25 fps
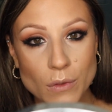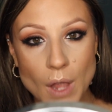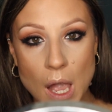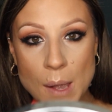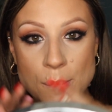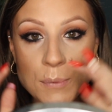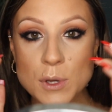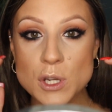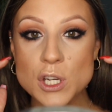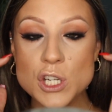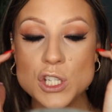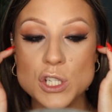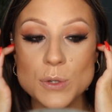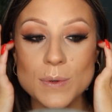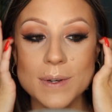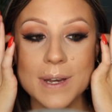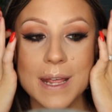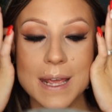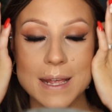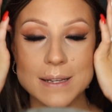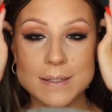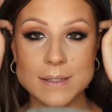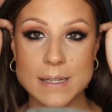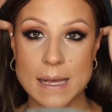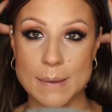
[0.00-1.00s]
I'm going to do an
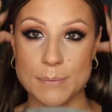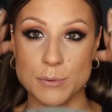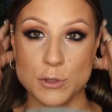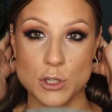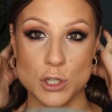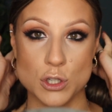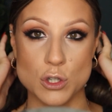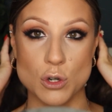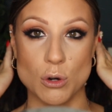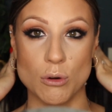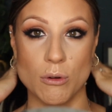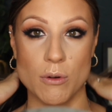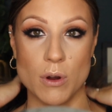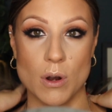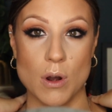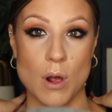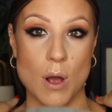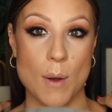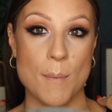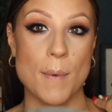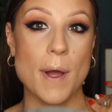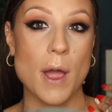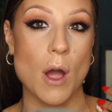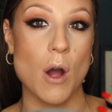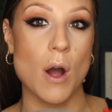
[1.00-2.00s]
in-depth tutorial
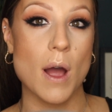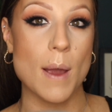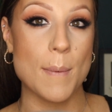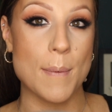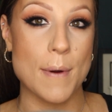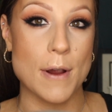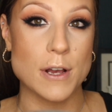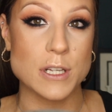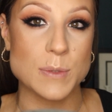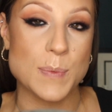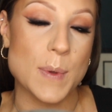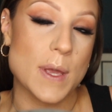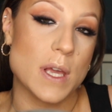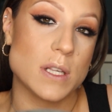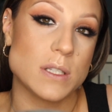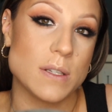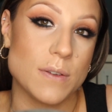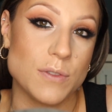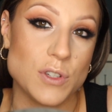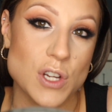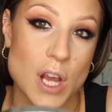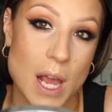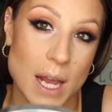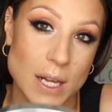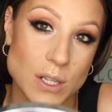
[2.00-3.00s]
on my eyebrows because I've
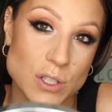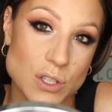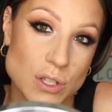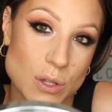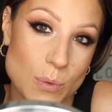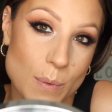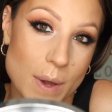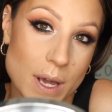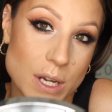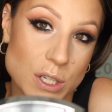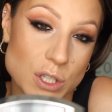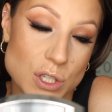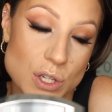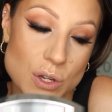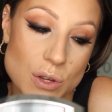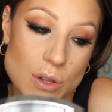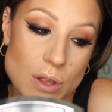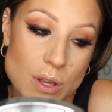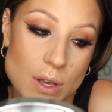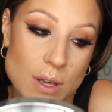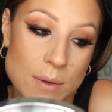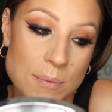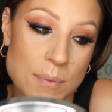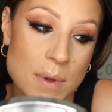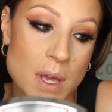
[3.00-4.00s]
changed the way I do
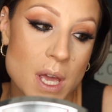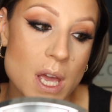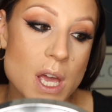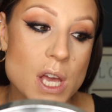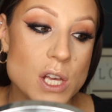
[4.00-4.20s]
them.